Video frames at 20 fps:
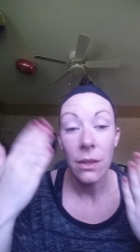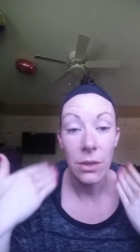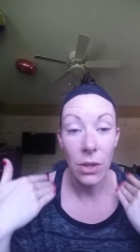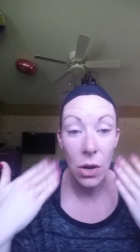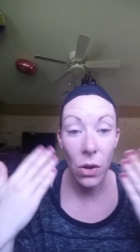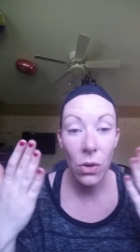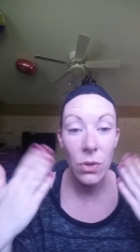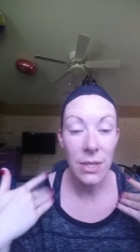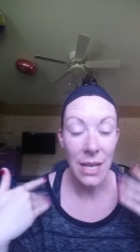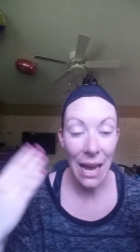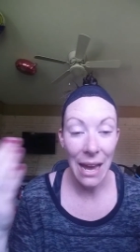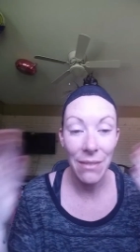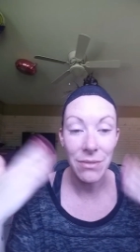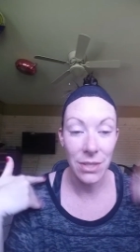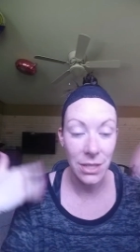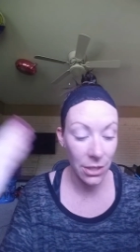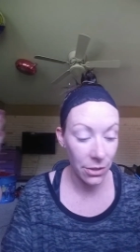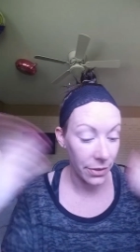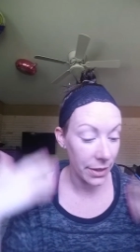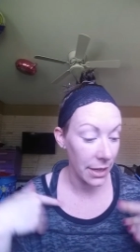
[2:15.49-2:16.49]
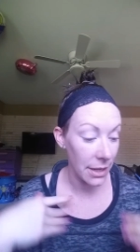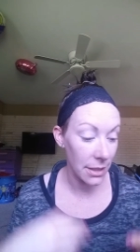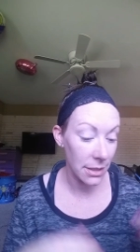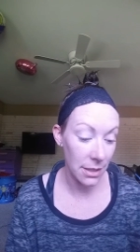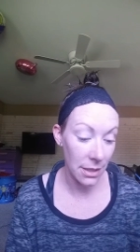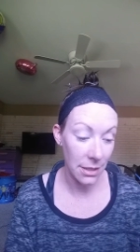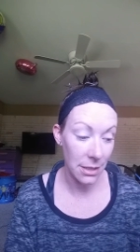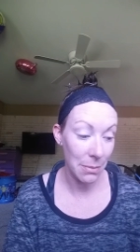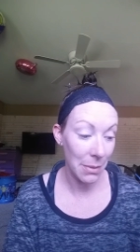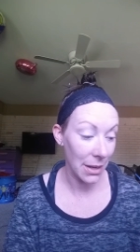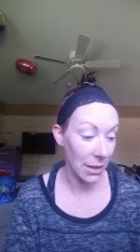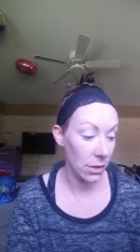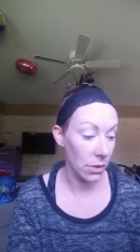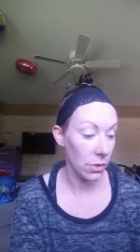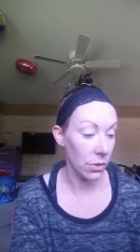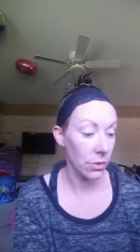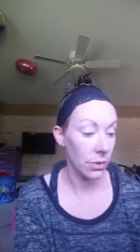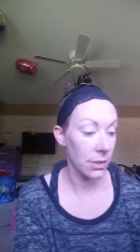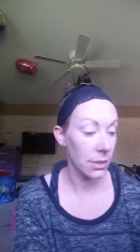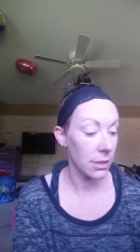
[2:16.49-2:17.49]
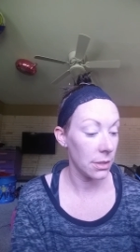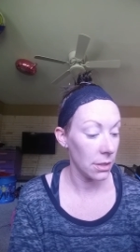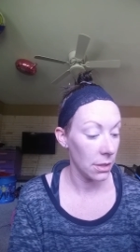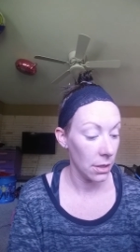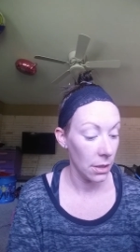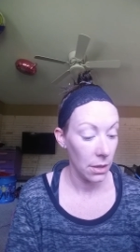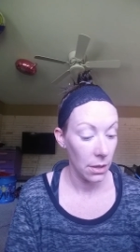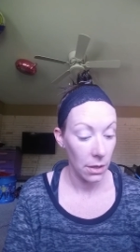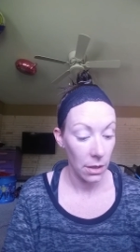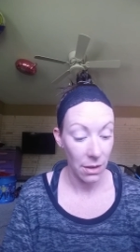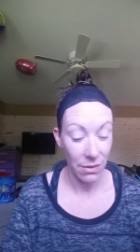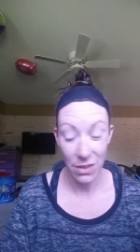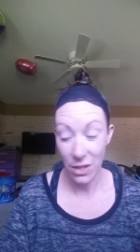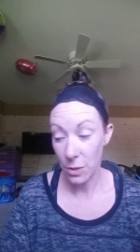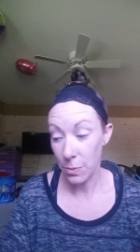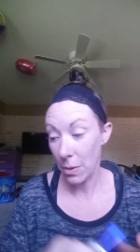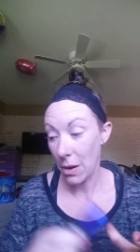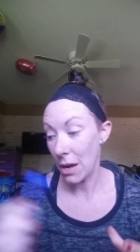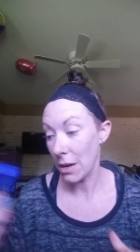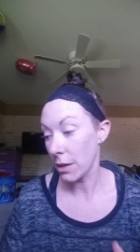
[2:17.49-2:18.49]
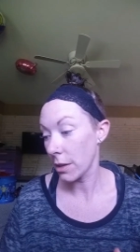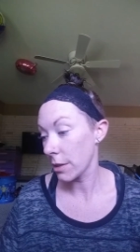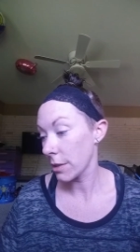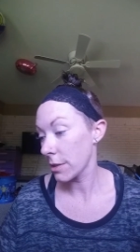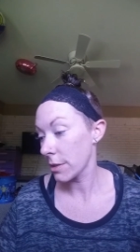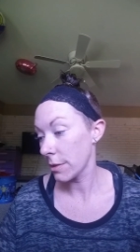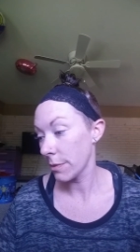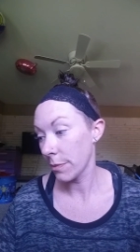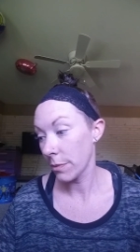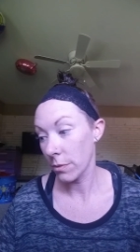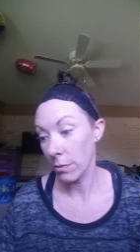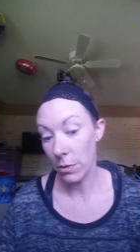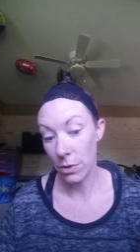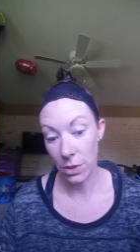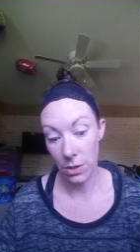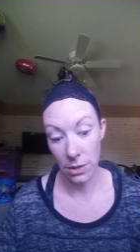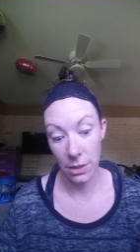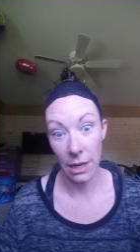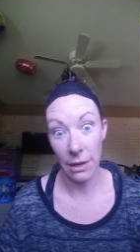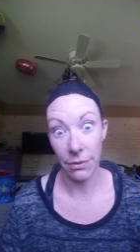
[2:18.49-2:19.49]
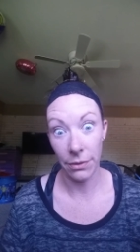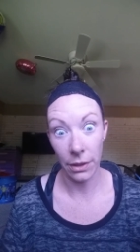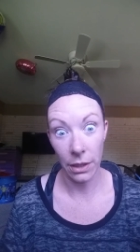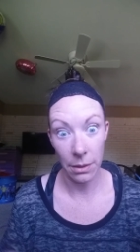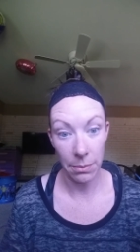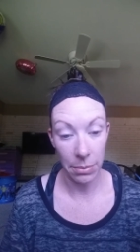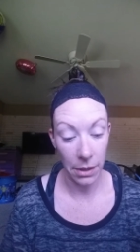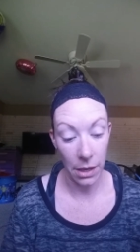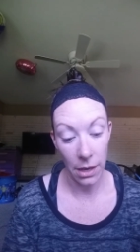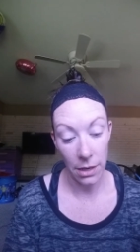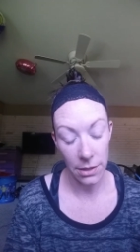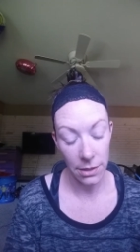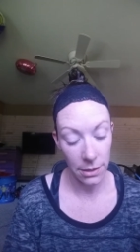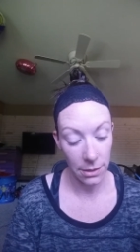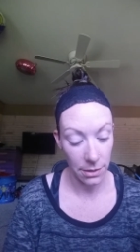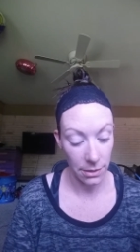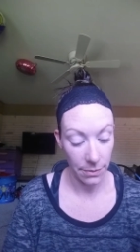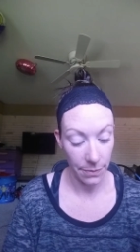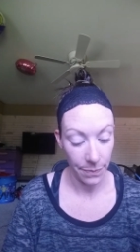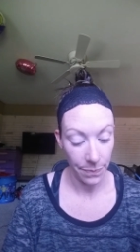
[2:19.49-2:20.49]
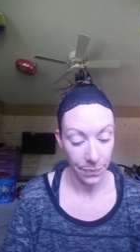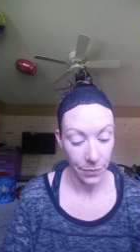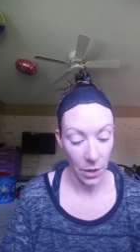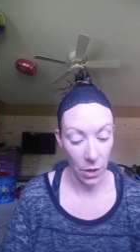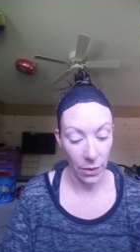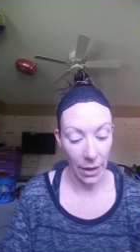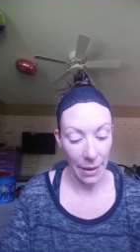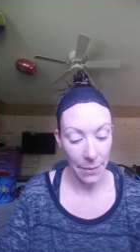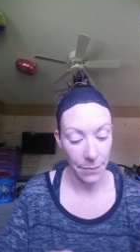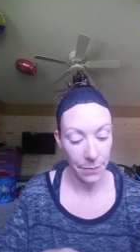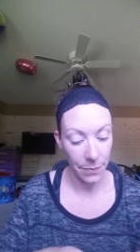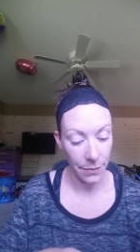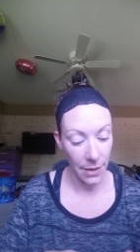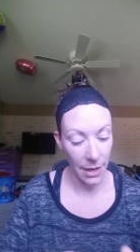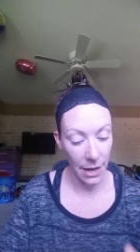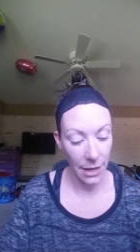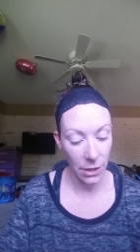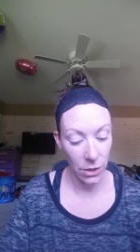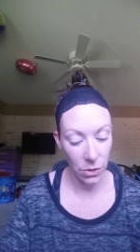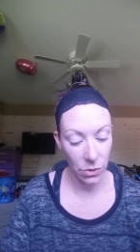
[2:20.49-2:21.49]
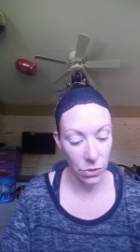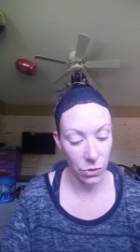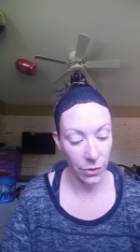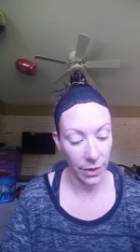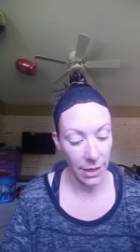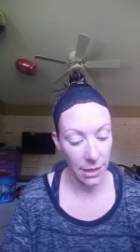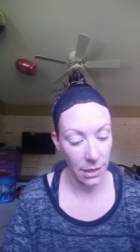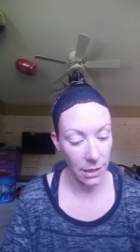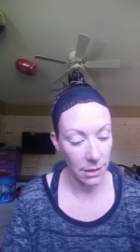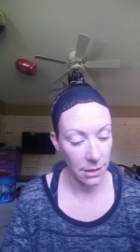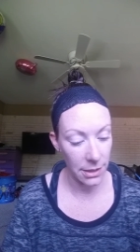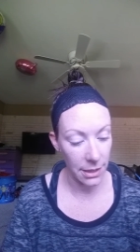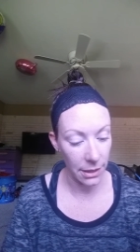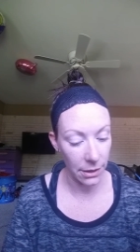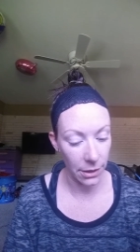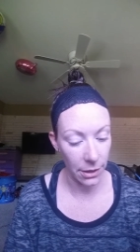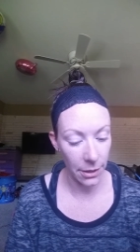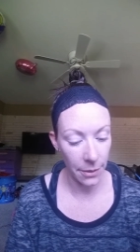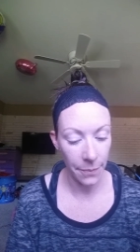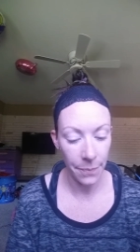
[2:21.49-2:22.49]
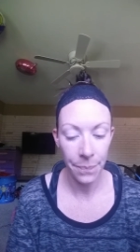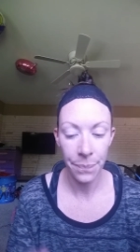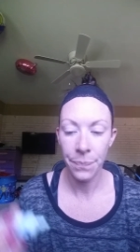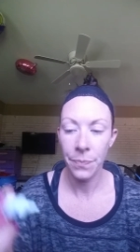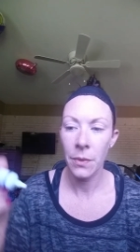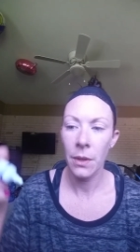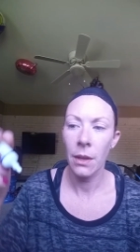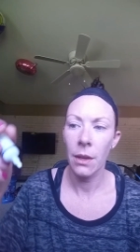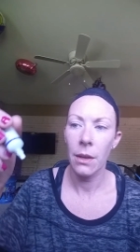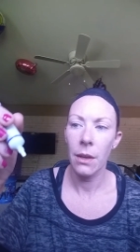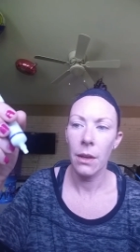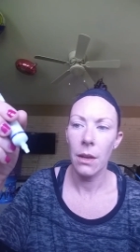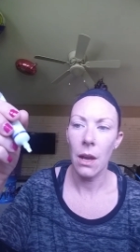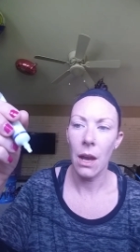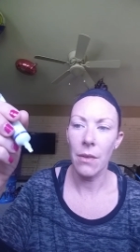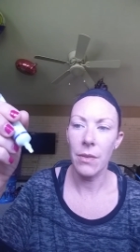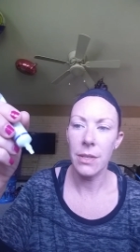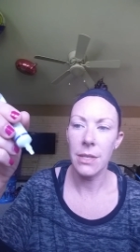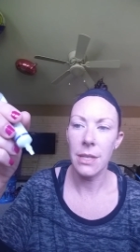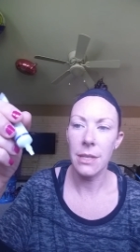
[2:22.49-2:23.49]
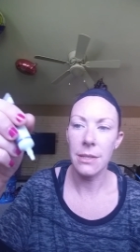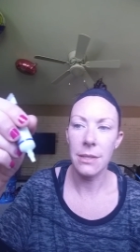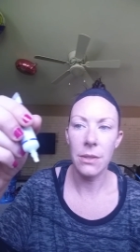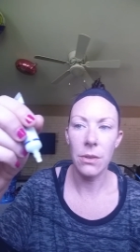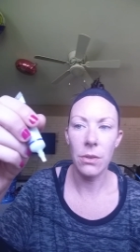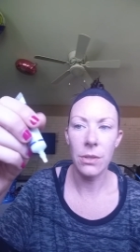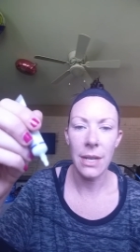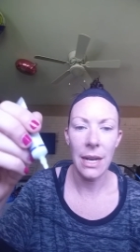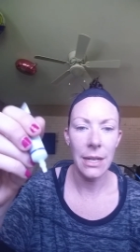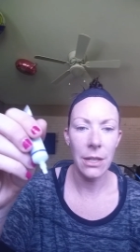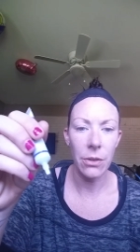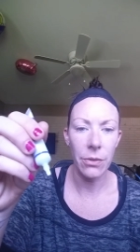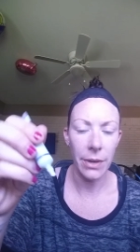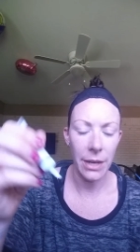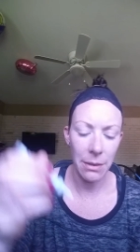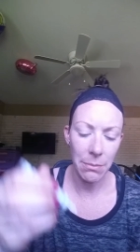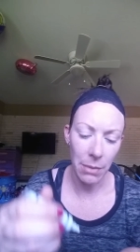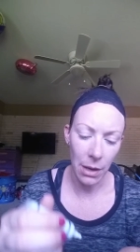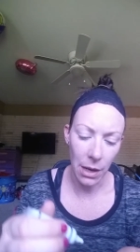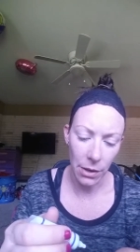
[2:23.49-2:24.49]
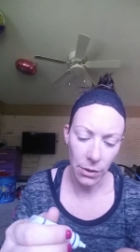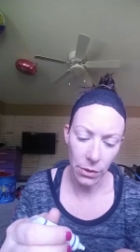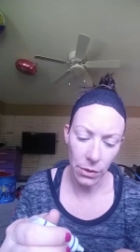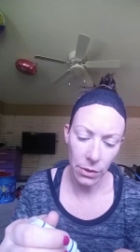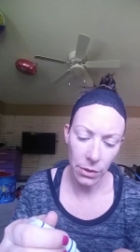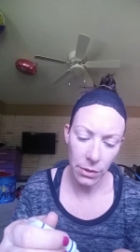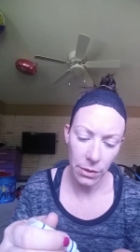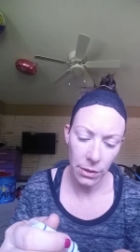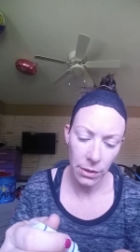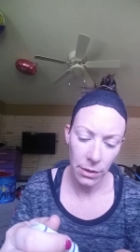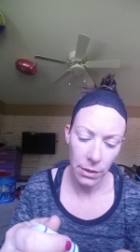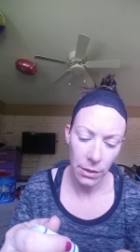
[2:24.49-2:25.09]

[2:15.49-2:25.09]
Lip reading: Those have decreased since my use of these products, which is definitely a plus. Okay, then I use green concealer. Obviously this little tiny green bottle.